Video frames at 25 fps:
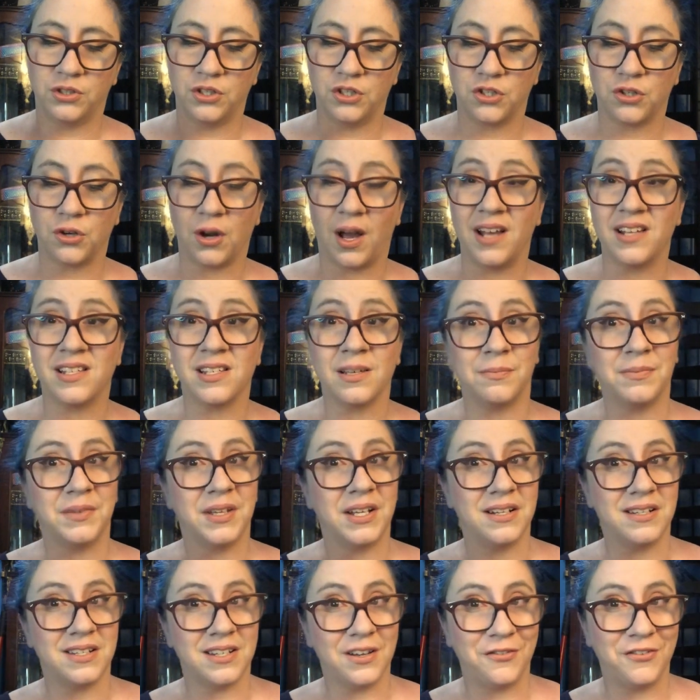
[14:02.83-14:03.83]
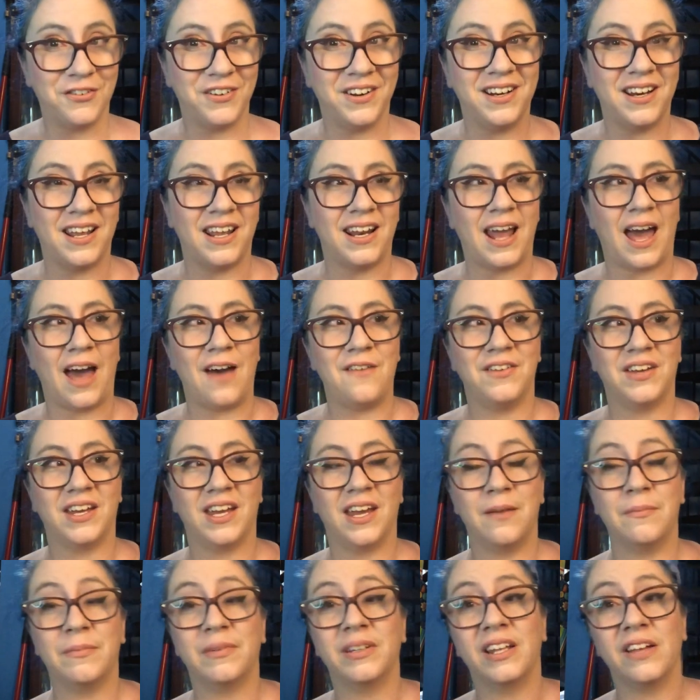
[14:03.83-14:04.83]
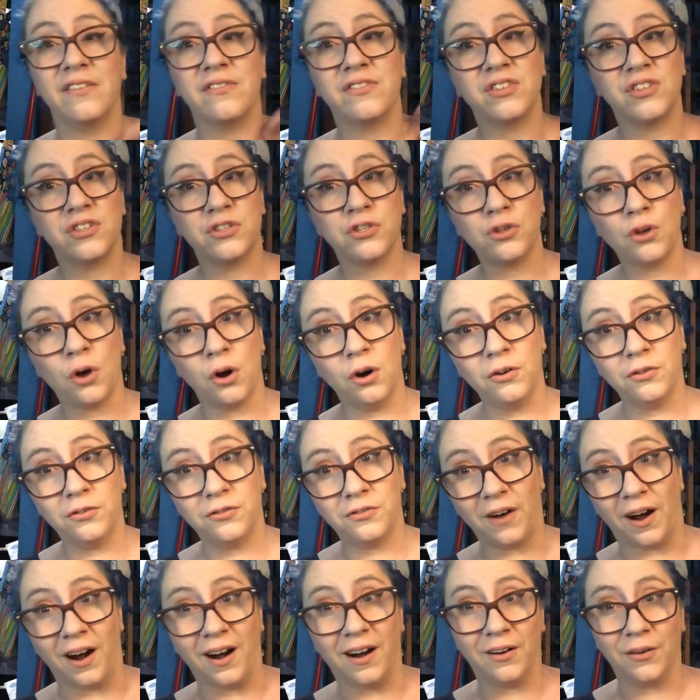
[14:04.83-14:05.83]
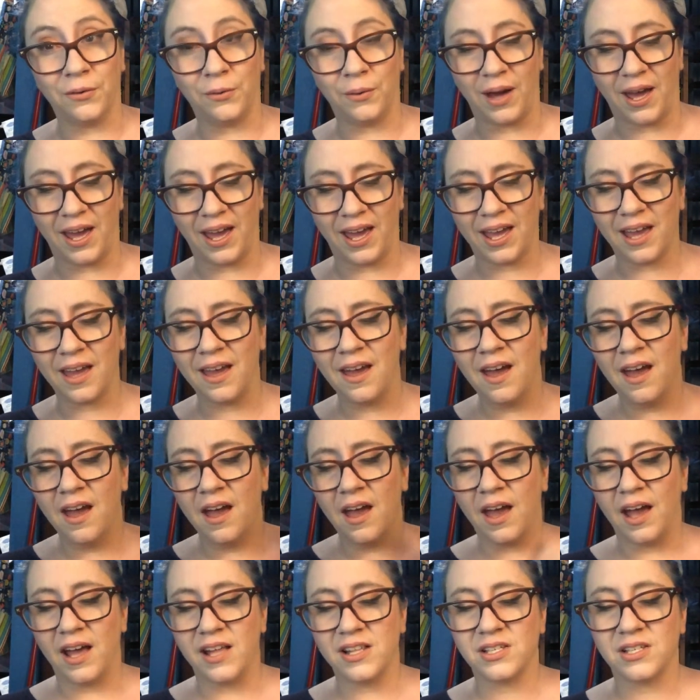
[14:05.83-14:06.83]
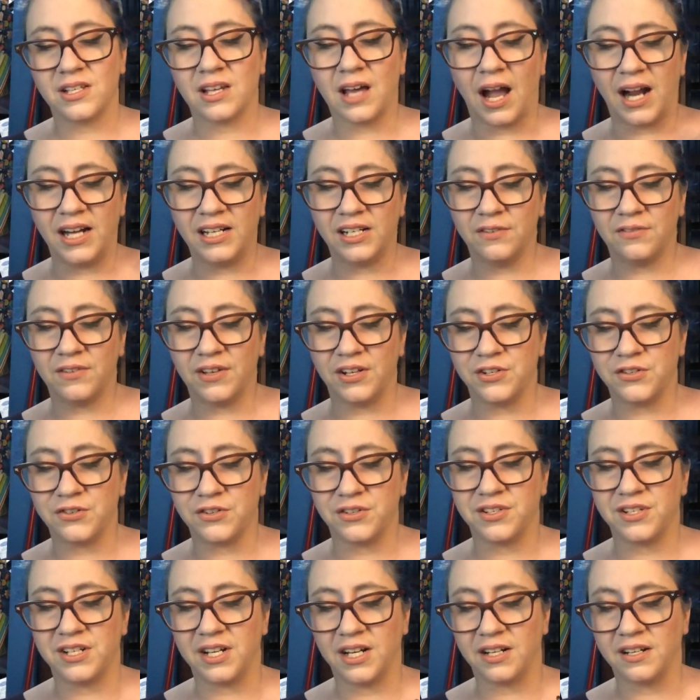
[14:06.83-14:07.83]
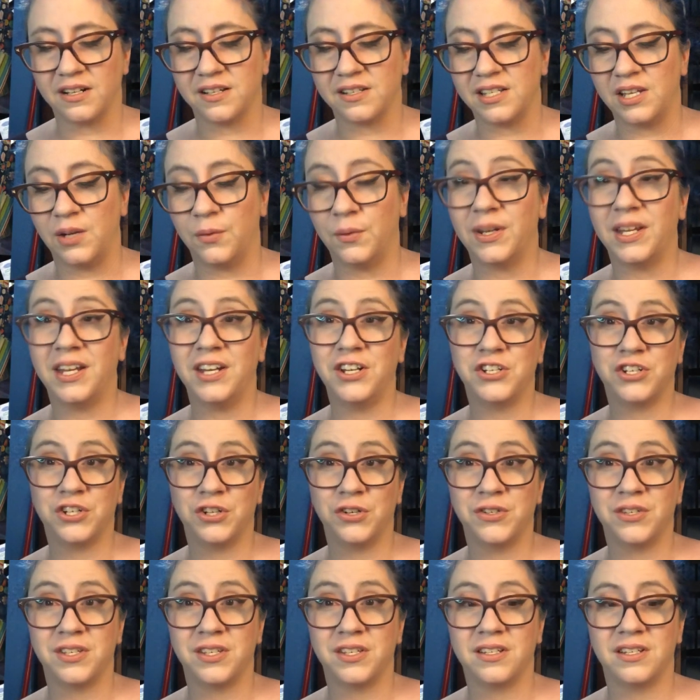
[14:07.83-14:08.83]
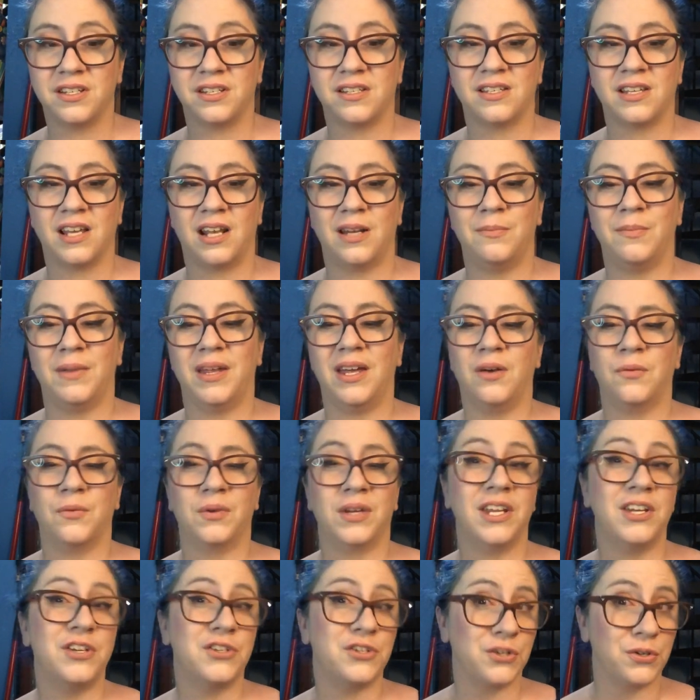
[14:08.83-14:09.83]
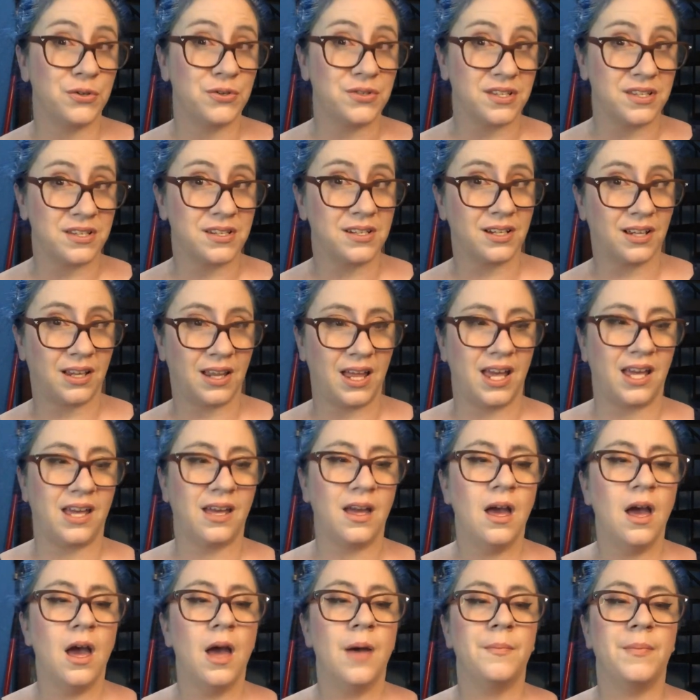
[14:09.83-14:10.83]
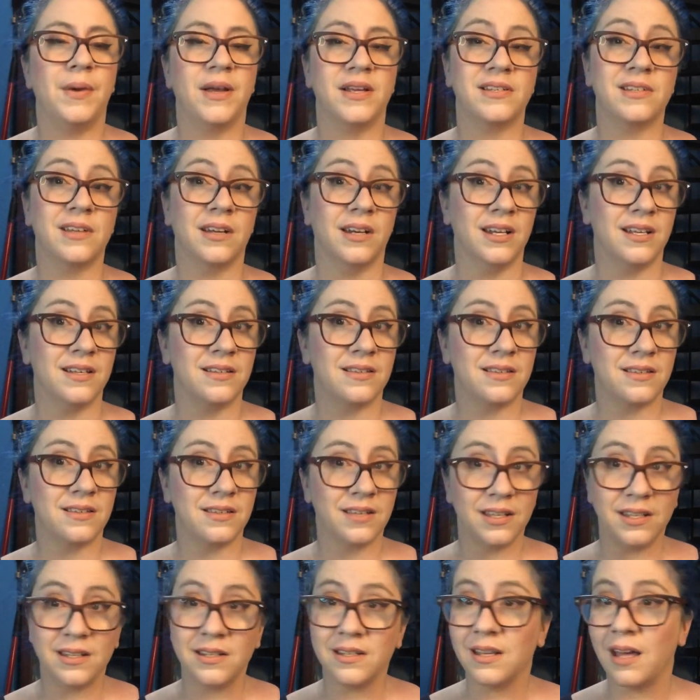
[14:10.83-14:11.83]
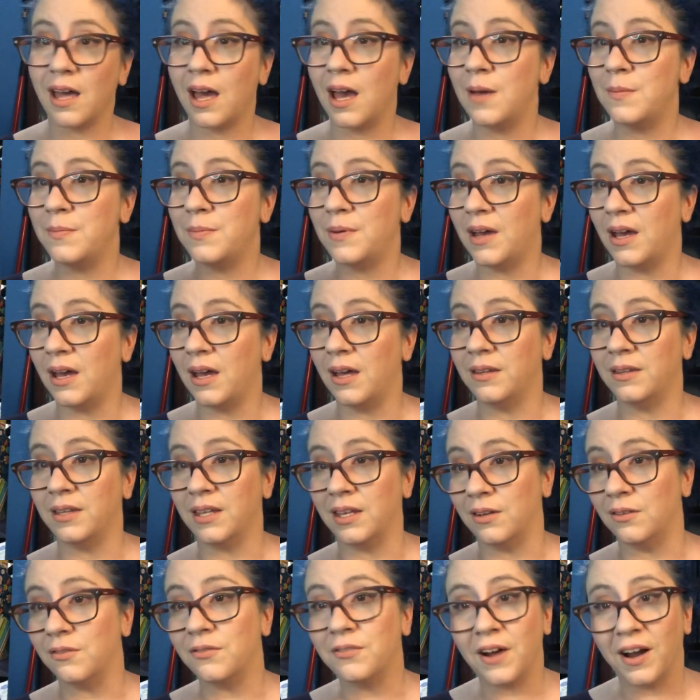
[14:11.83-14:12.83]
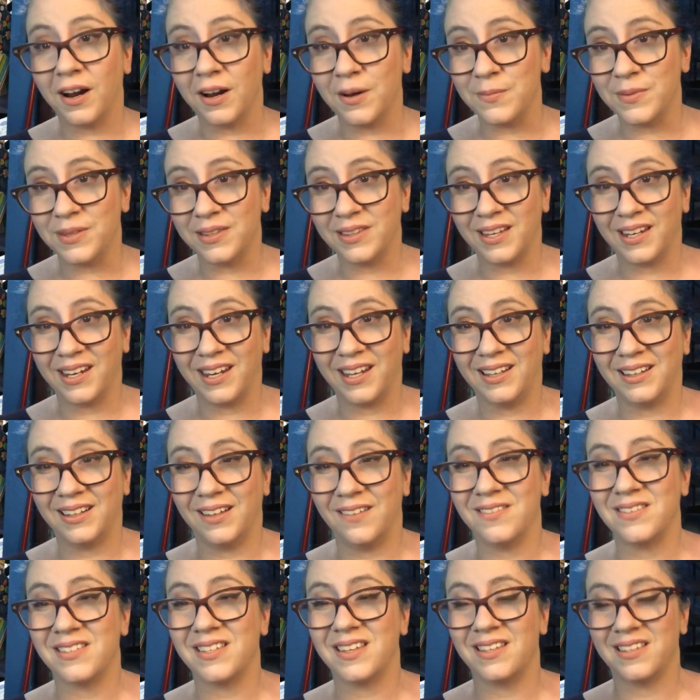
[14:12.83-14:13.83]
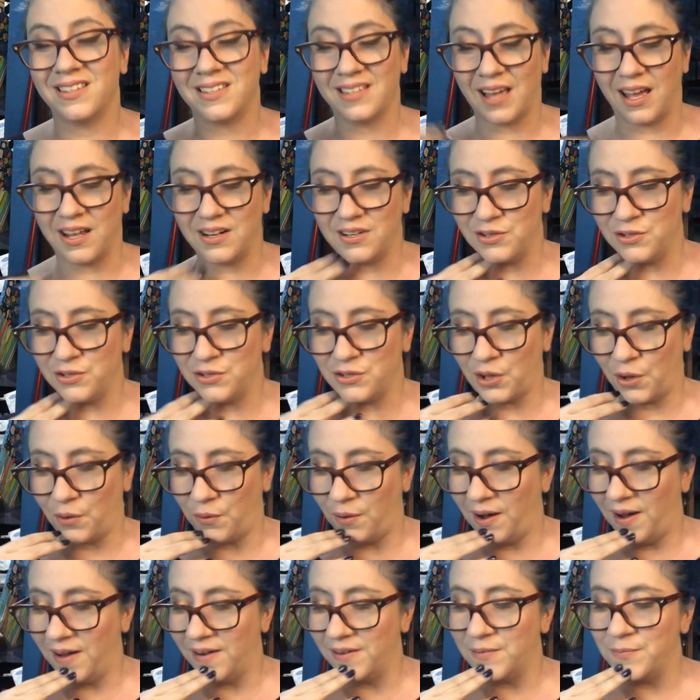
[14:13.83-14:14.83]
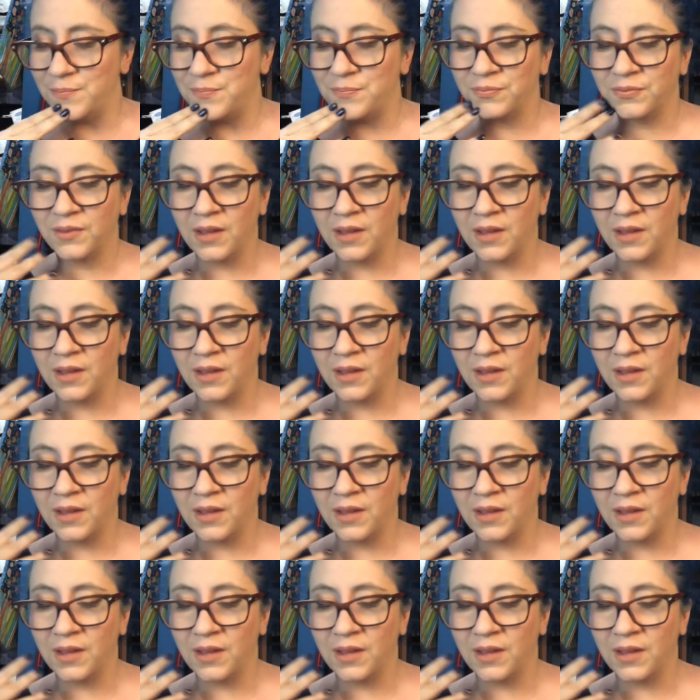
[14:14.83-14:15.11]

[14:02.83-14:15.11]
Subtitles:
to try something different, and having him live so far away, it's kind of interesting to see what he chooses to send me and what he chooses to like based on his skin type and the environment that he lives in and so on.